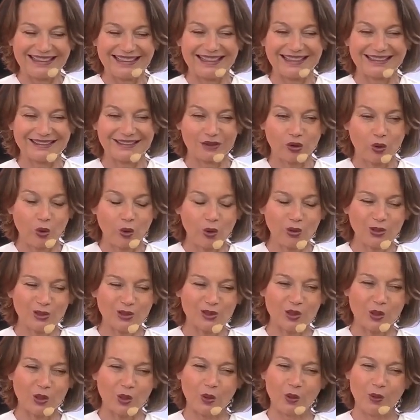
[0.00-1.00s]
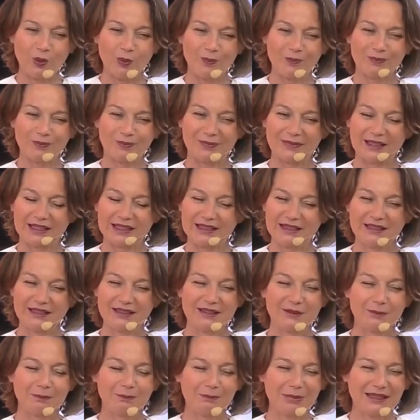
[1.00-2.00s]
And also, it
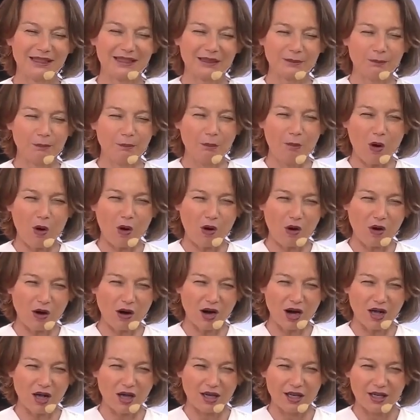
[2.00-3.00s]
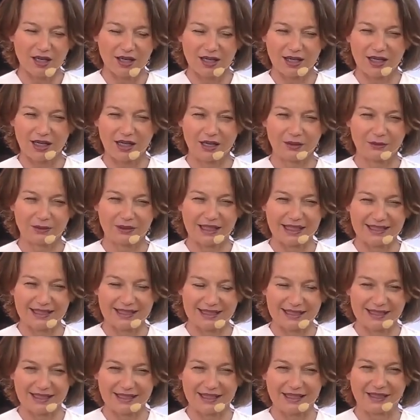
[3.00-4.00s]
is a bit more, how would I
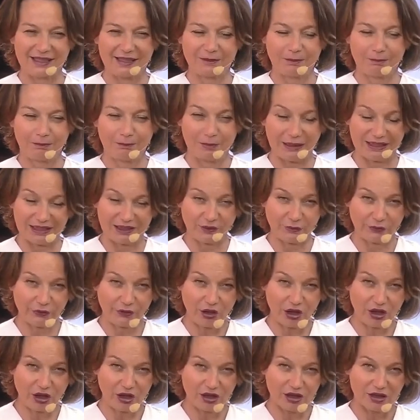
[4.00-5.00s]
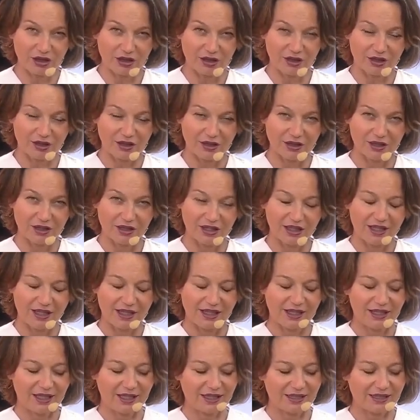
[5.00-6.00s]
say, painful.
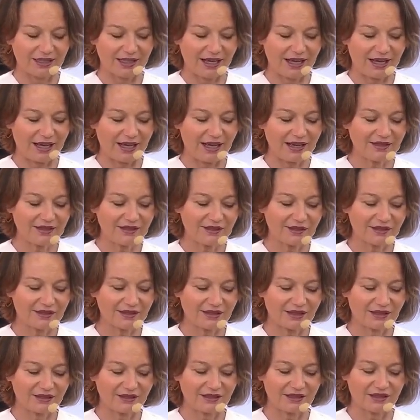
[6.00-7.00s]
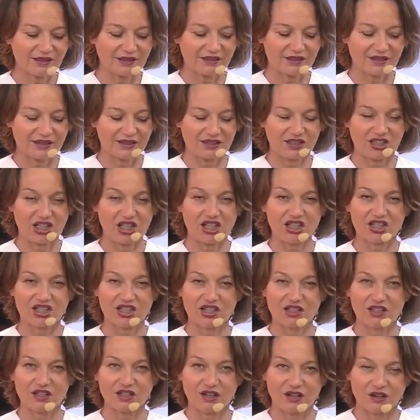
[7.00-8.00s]
And as the
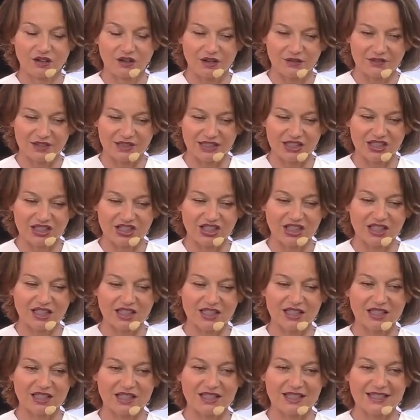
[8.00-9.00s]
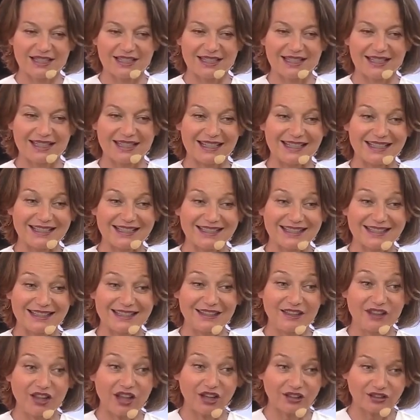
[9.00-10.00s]
standardization of the injection is
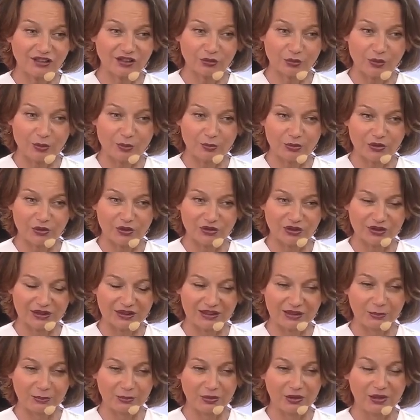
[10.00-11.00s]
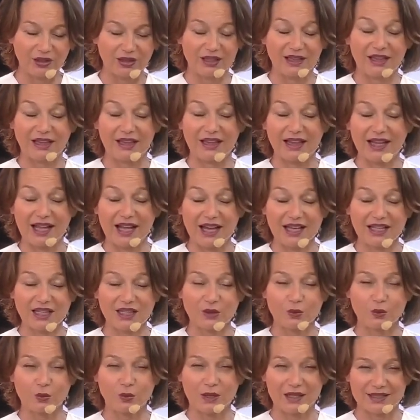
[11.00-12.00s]
not reproducible like
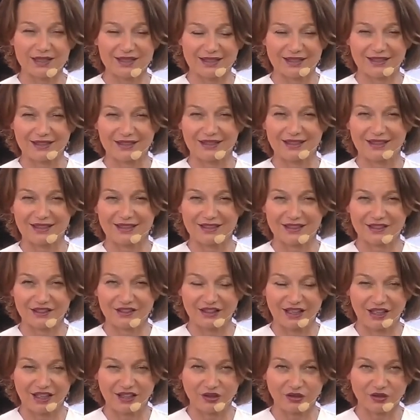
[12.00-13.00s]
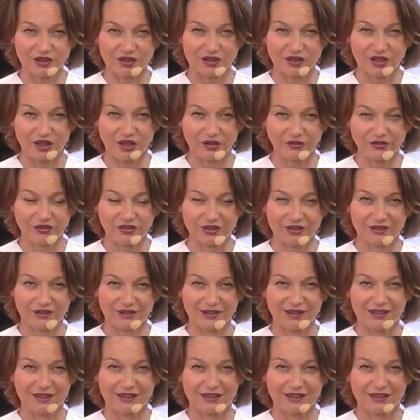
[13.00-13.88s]
with the Nanosoft,